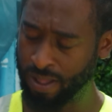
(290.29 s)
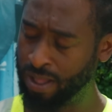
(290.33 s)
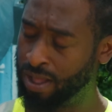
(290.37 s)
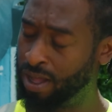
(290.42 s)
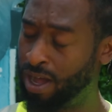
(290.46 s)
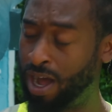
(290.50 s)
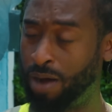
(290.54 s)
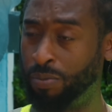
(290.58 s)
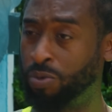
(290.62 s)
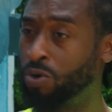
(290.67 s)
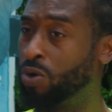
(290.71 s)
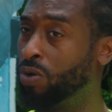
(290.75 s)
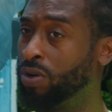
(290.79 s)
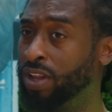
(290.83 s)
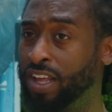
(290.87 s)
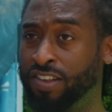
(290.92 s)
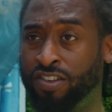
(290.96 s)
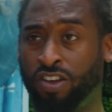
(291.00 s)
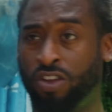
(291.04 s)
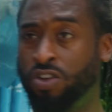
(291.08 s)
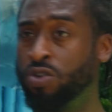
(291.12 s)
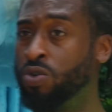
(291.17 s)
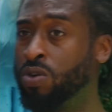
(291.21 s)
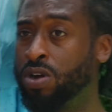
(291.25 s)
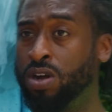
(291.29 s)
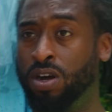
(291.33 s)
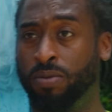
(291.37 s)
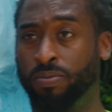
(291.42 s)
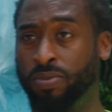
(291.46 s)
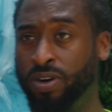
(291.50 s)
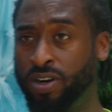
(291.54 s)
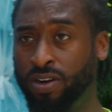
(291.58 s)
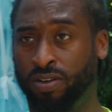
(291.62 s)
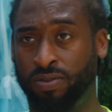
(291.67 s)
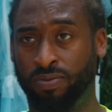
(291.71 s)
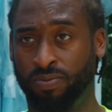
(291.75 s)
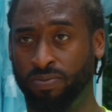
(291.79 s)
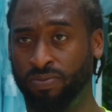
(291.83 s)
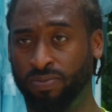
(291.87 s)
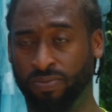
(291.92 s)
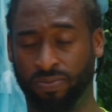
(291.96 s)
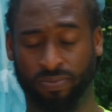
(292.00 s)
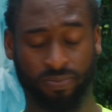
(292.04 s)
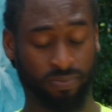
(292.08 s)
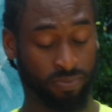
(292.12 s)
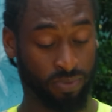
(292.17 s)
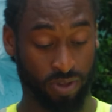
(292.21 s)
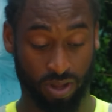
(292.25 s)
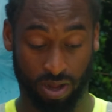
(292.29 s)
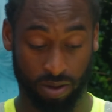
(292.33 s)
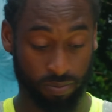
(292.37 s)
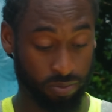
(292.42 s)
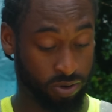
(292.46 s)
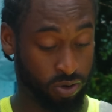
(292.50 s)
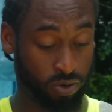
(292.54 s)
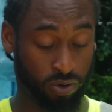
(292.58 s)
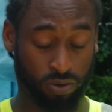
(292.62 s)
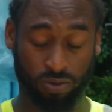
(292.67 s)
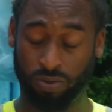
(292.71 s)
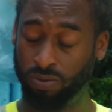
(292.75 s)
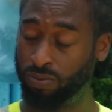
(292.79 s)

I'm cool as a cucumber. I'm cool.